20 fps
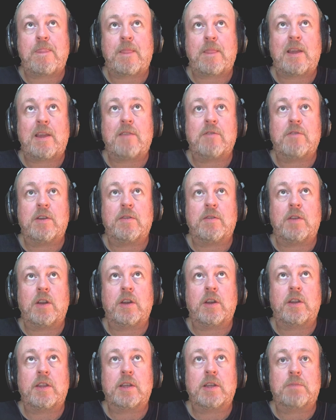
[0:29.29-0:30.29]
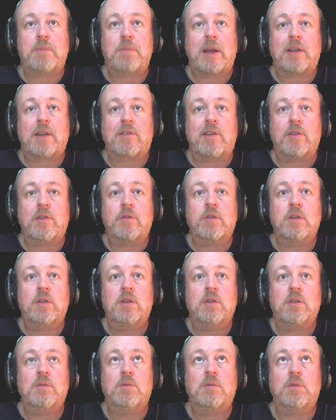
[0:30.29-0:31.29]
get rid of a lot of this background,
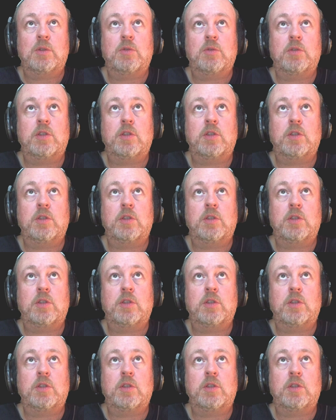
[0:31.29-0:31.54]
which was